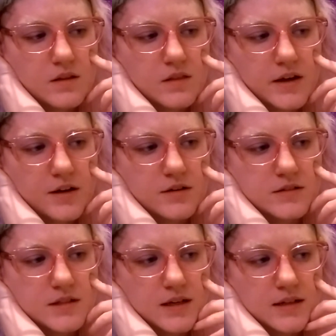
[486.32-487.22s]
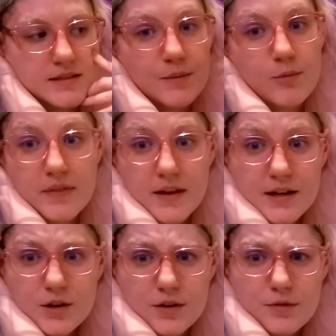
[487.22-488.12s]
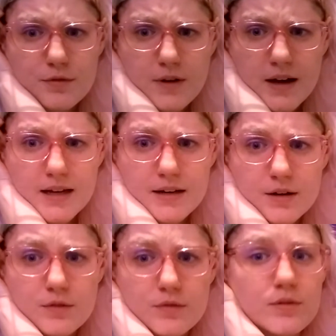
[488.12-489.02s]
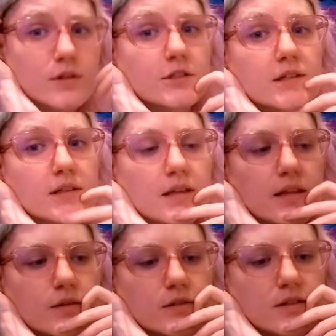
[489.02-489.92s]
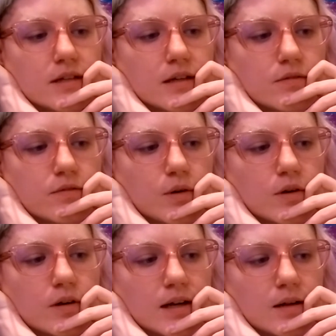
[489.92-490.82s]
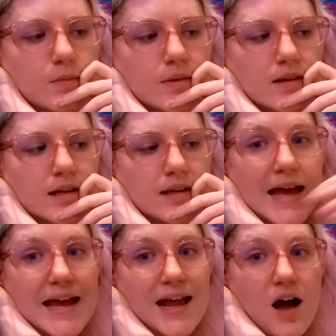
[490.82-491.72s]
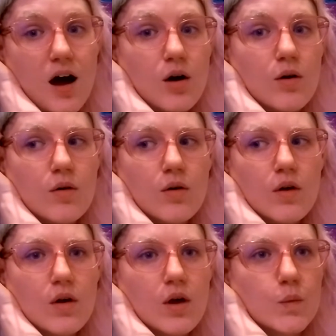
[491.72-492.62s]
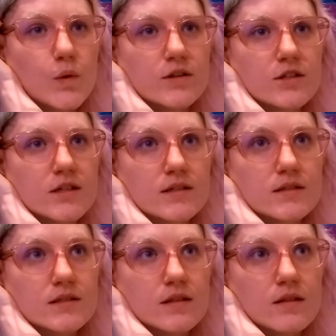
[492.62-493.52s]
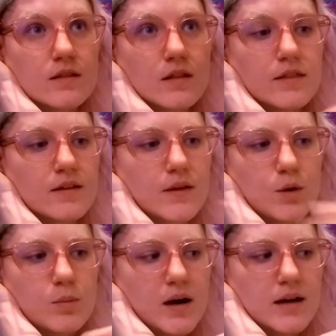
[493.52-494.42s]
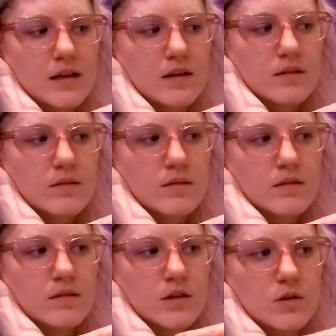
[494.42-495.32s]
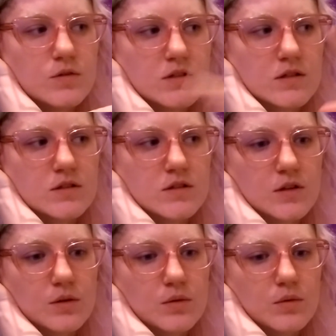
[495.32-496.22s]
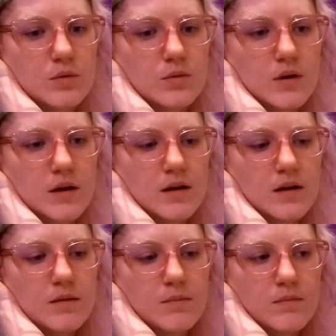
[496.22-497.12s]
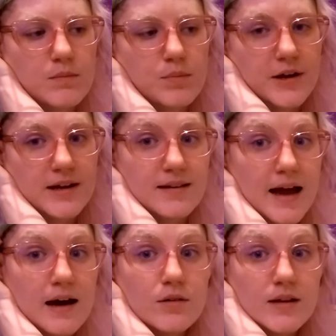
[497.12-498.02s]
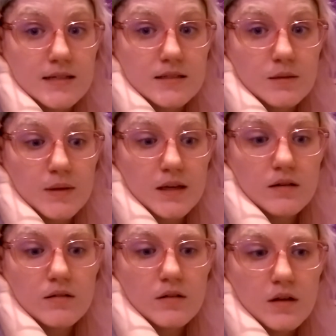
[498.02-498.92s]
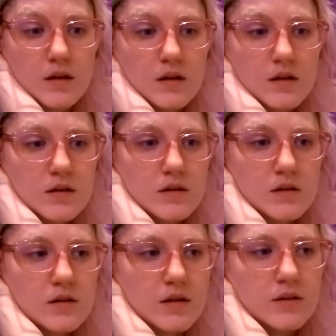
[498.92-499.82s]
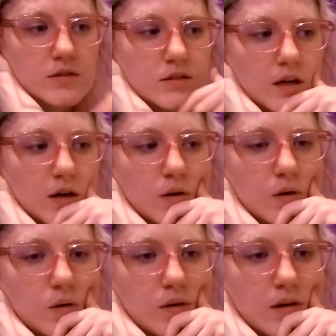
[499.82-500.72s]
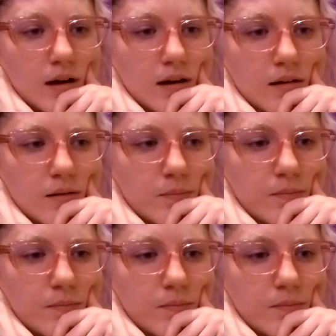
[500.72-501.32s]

there's a supplement that I couldn't find, unfortunately, that I was looking for, DAO, which is the thing that your body uses to break down histamine. So, I